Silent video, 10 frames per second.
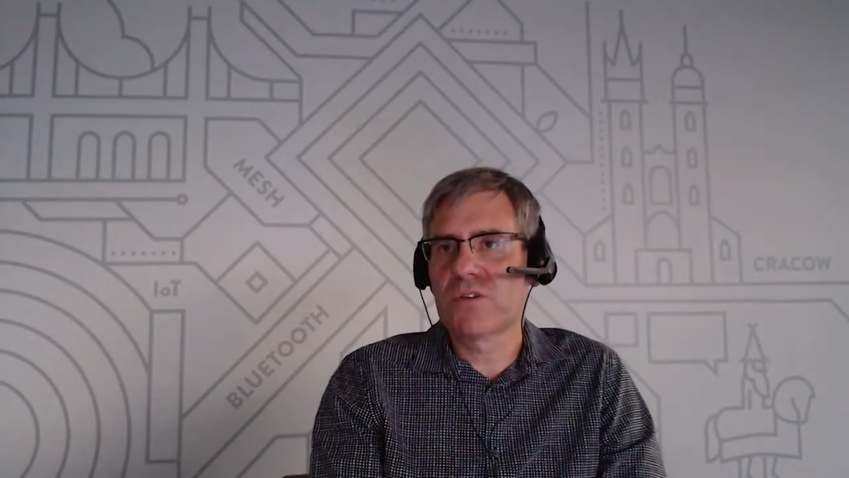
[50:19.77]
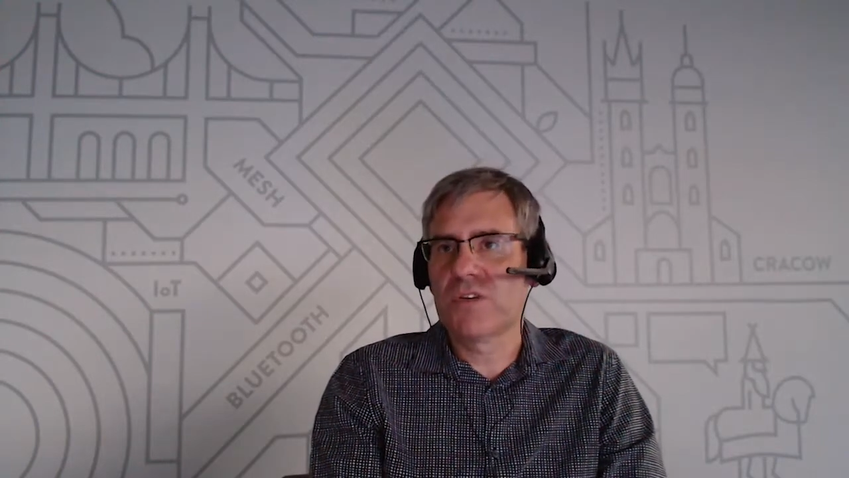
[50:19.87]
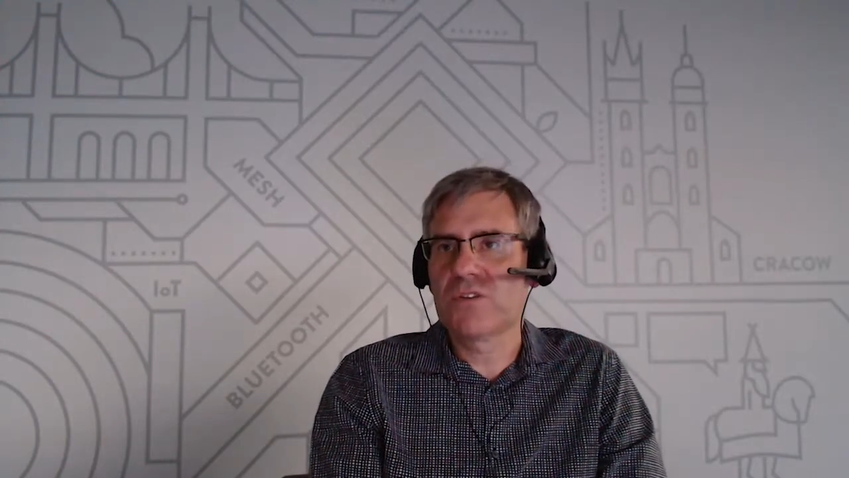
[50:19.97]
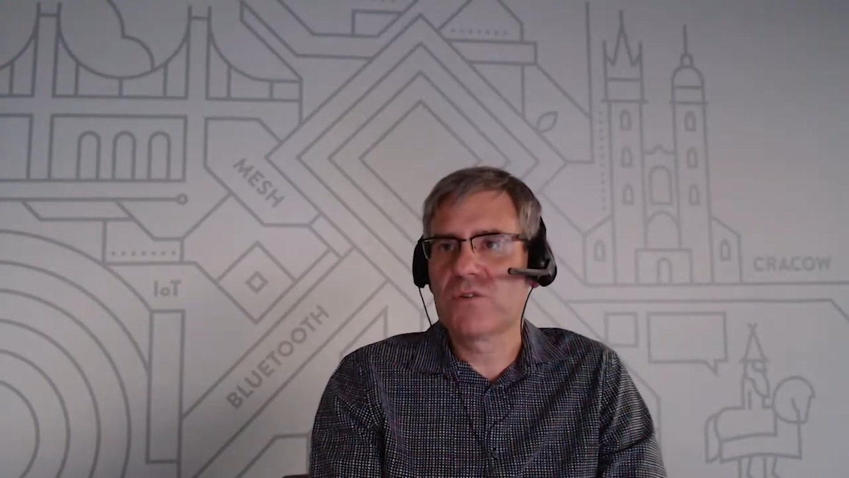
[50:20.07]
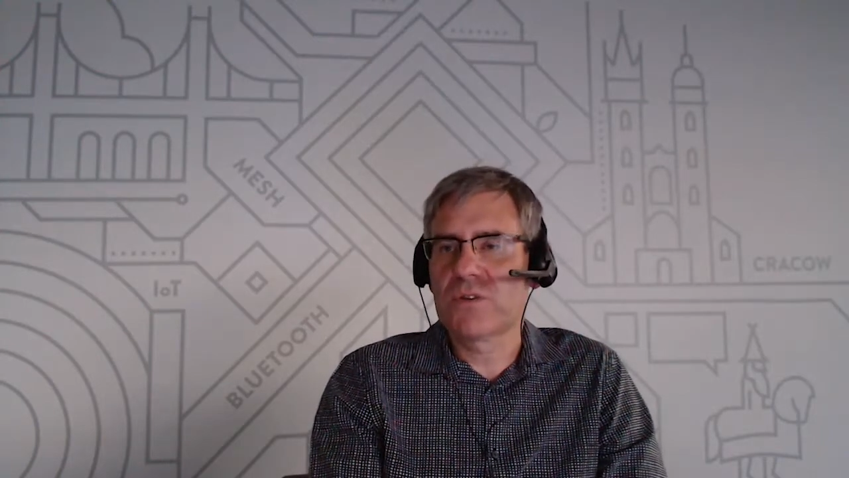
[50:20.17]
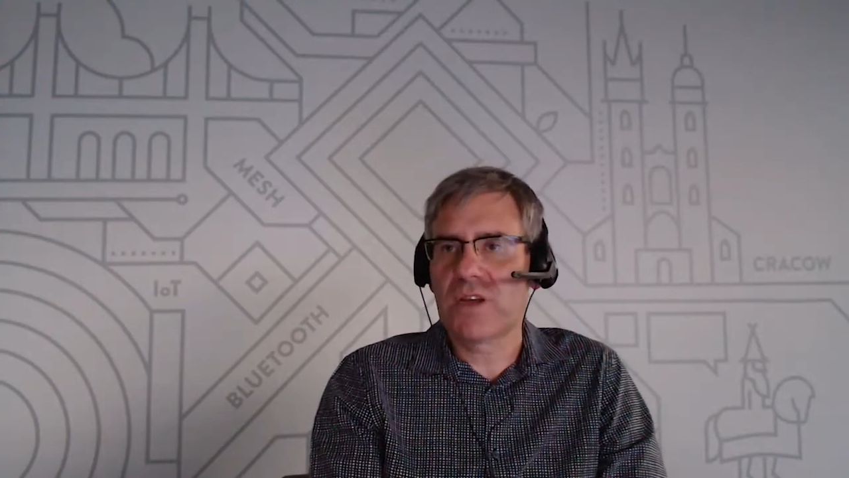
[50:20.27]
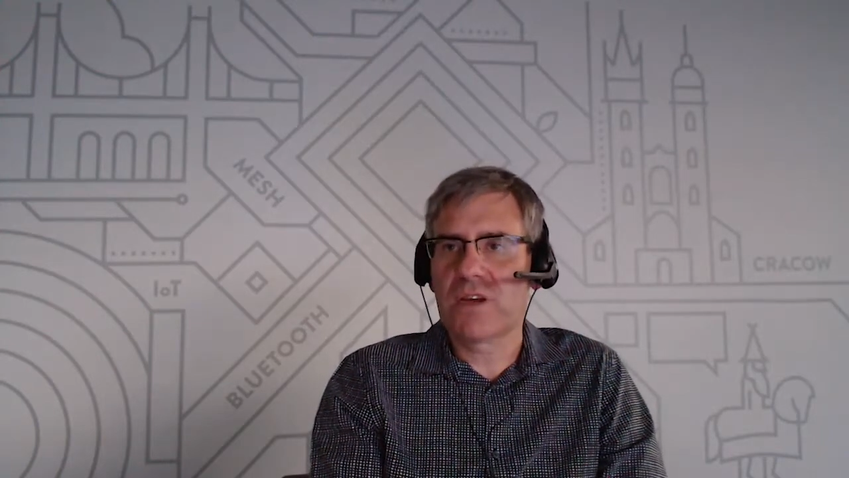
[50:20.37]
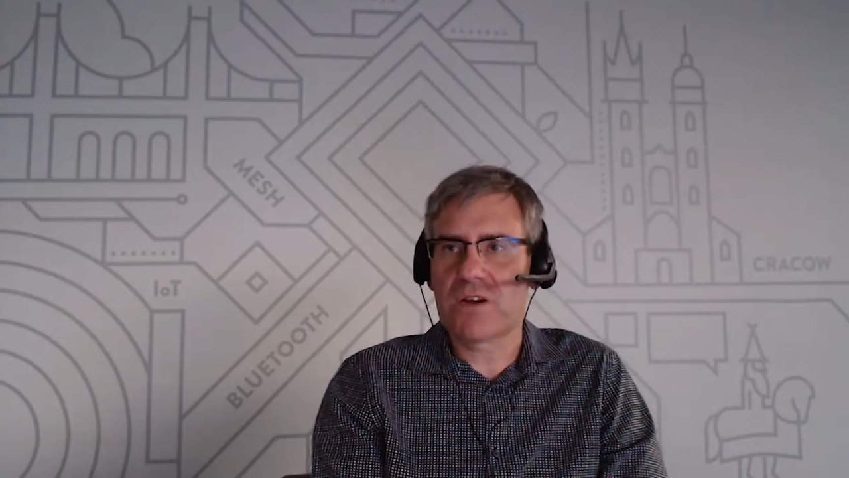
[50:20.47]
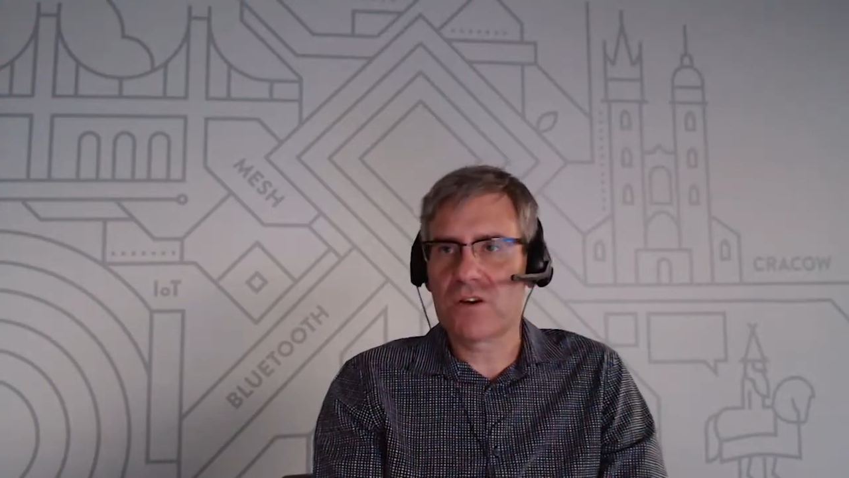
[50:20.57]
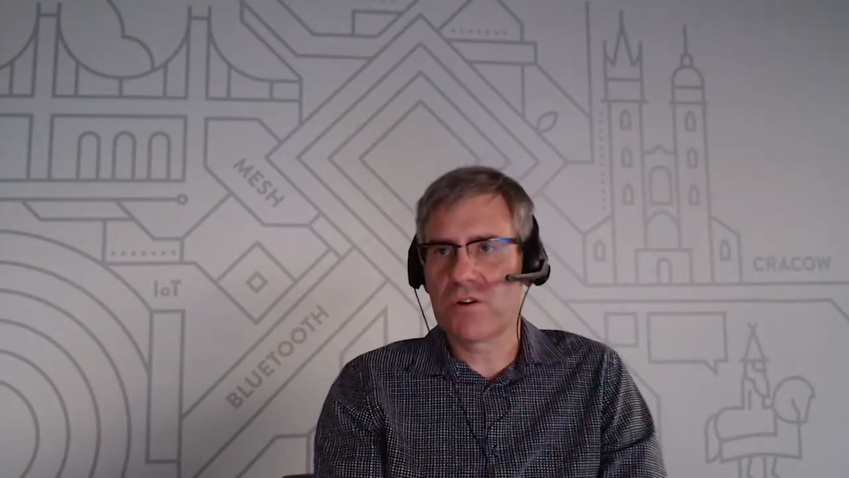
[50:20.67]
need to
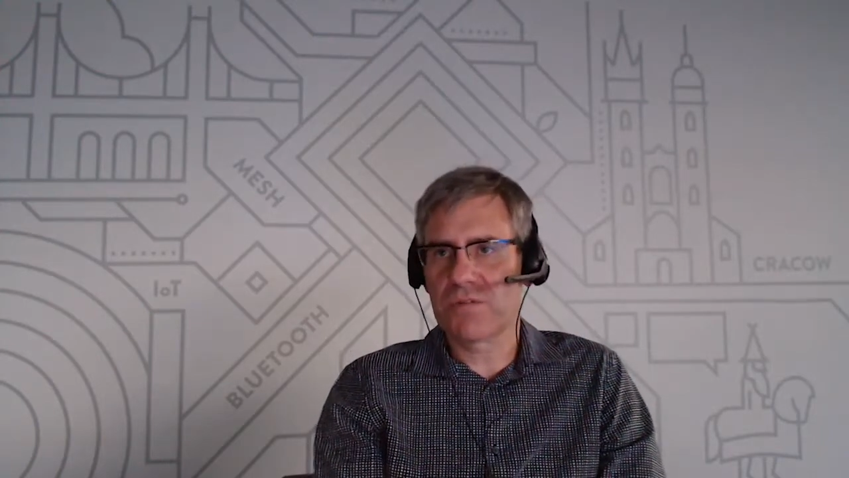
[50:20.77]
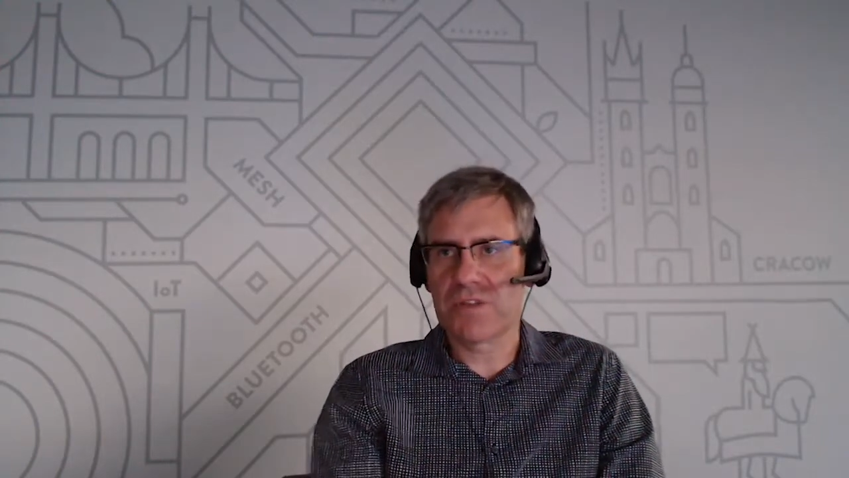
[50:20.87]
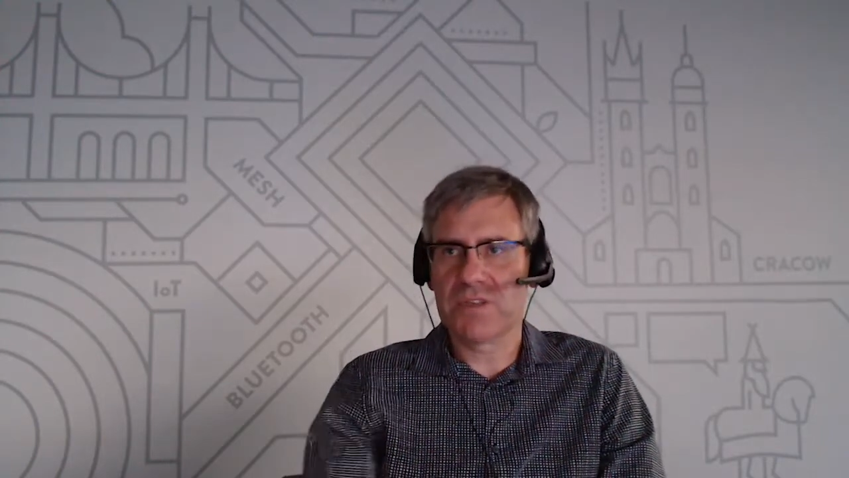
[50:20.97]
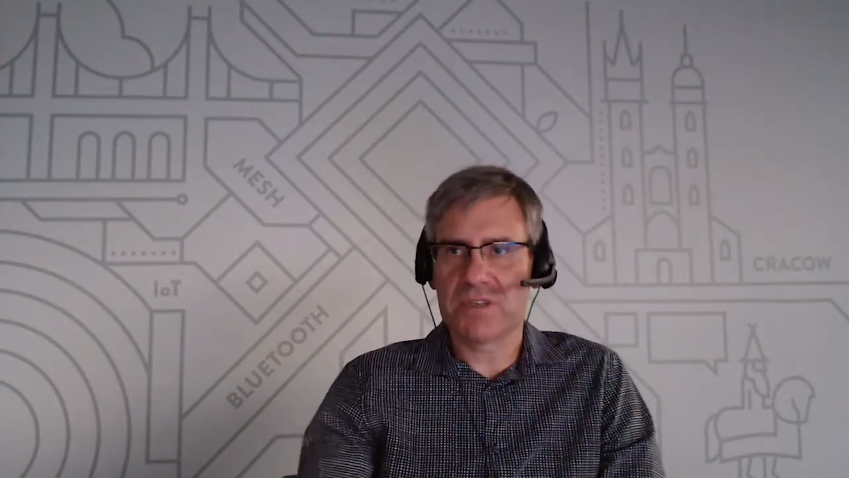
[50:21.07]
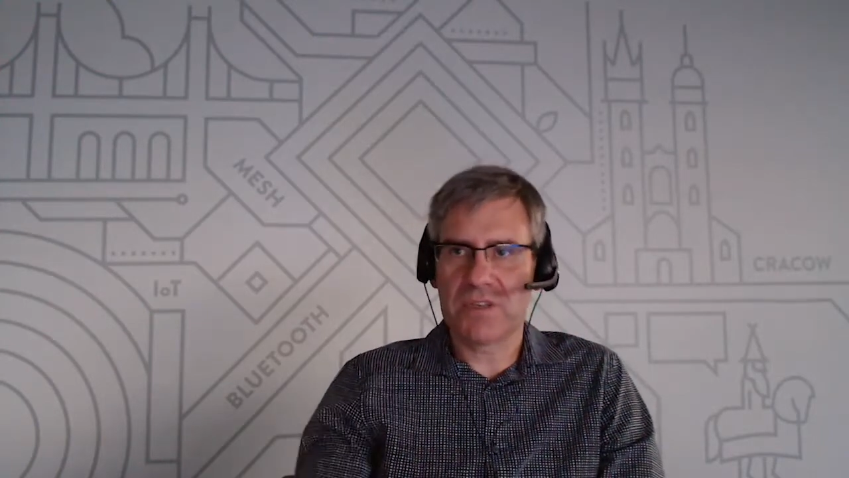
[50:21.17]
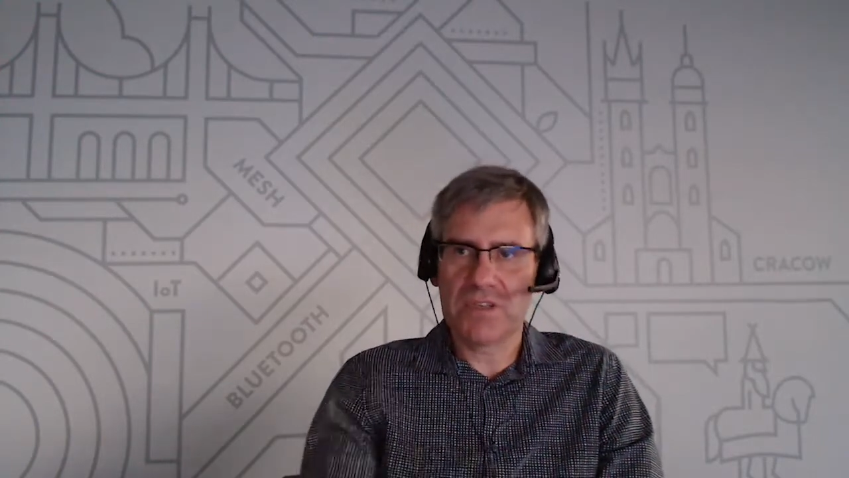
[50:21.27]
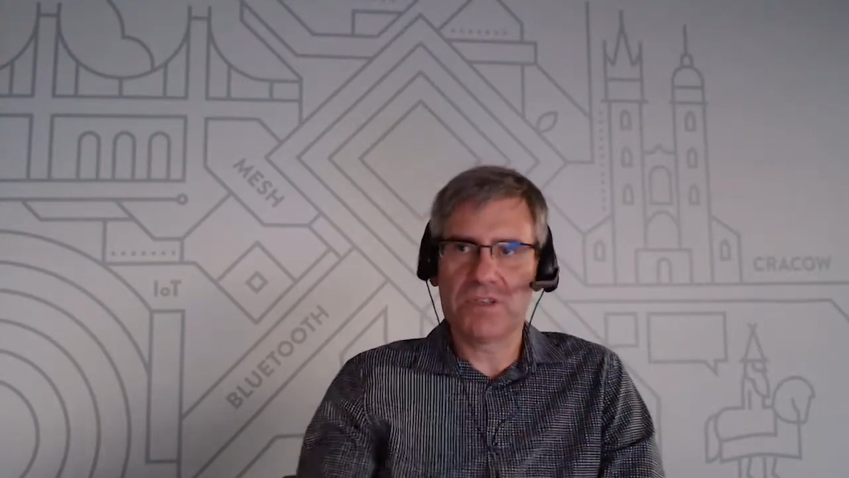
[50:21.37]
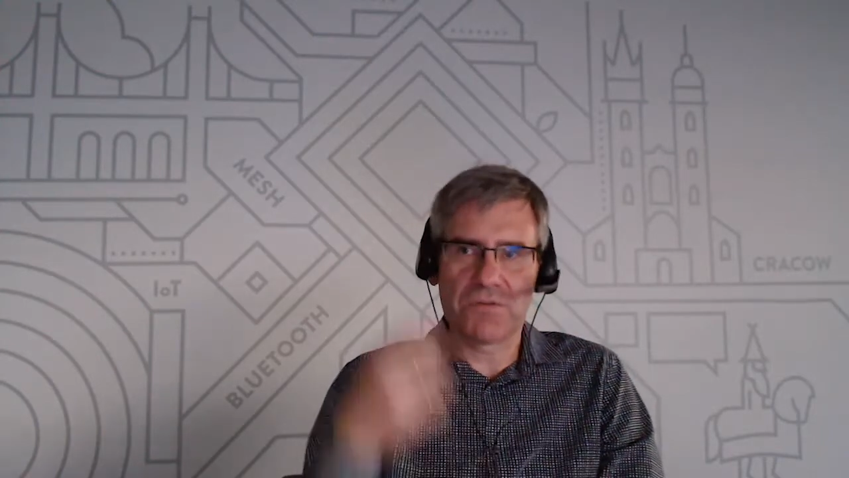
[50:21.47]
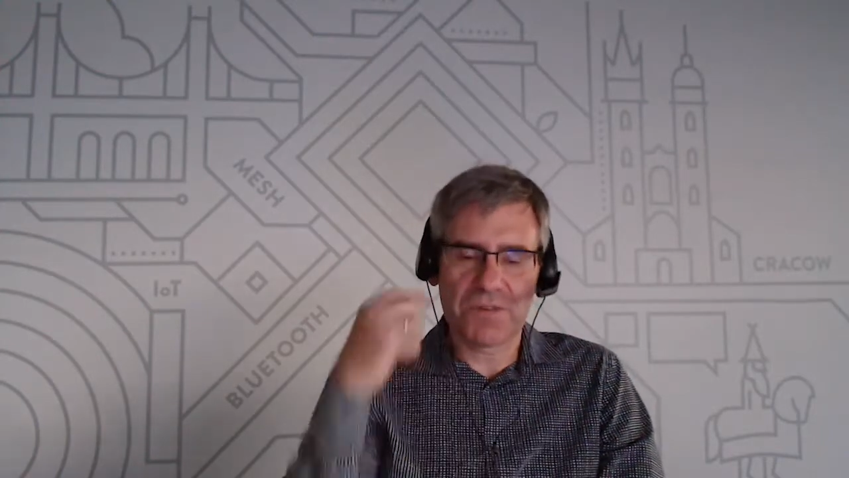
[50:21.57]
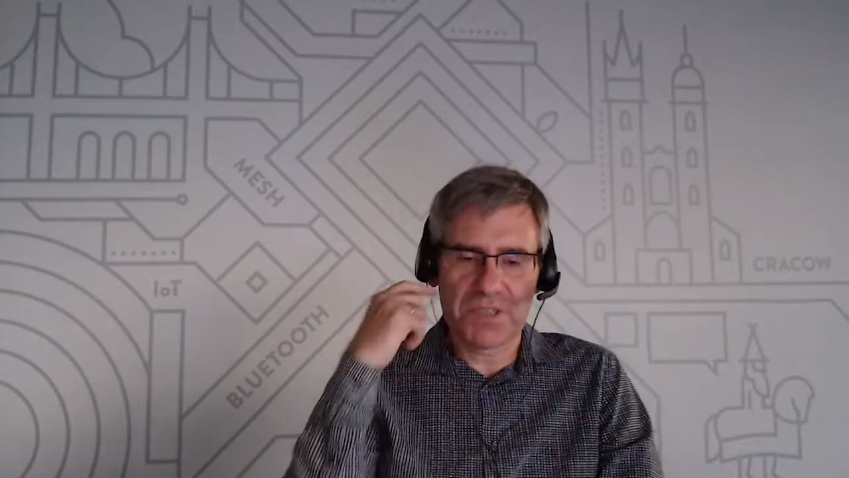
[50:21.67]
take care of this ease of